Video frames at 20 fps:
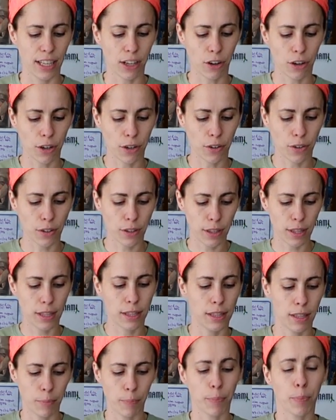or
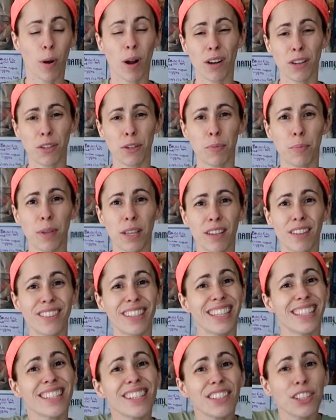the part you peel,
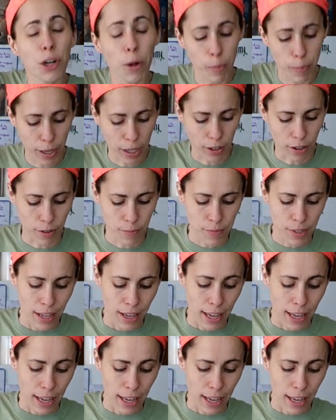is a little bitter.